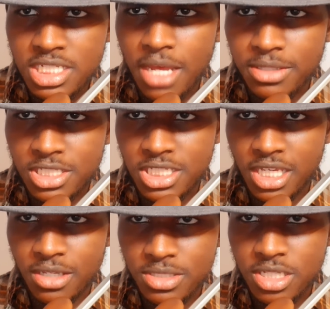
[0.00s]

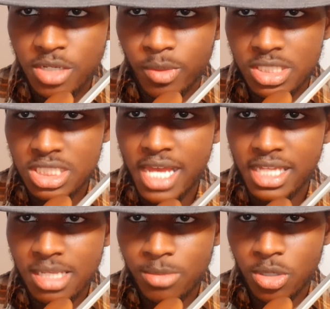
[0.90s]
skills with
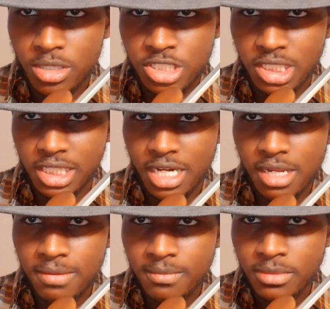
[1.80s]
slightly more agility.
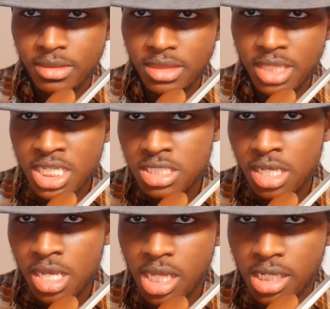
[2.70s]
This,
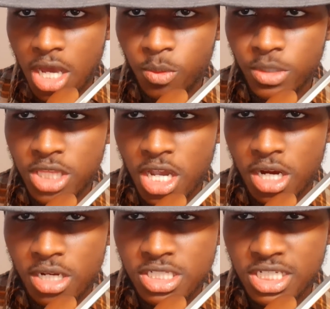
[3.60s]
along with
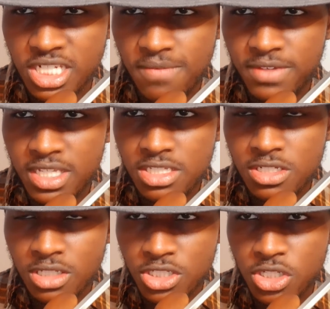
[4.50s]
her significance
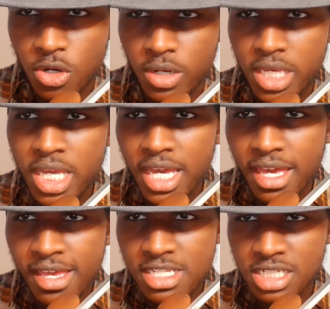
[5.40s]
to the story,
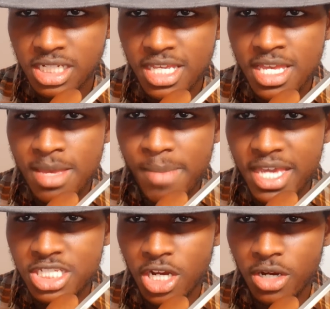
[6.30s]
easily
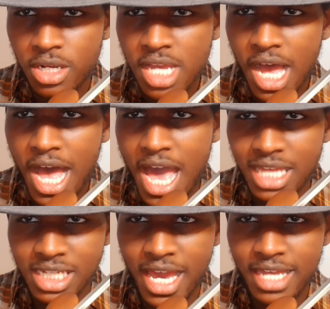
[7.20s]
makes her a
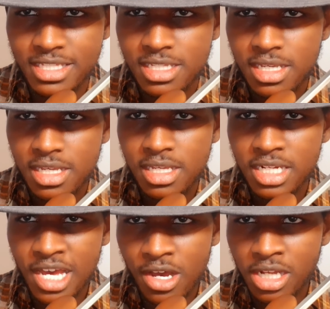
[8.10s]
highlight.
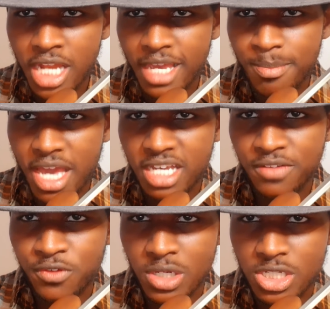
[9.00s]
Now, unlike
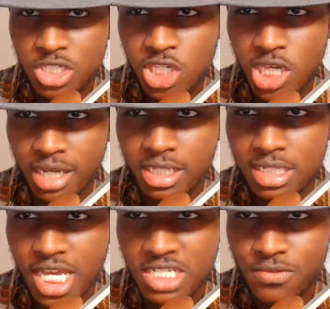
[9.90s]
McAvoy's Chuck in
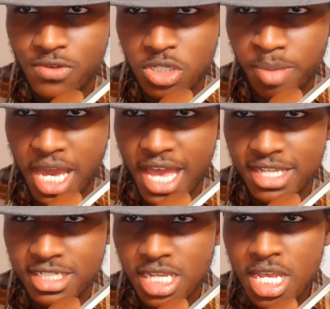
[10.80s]
Days of Future Past,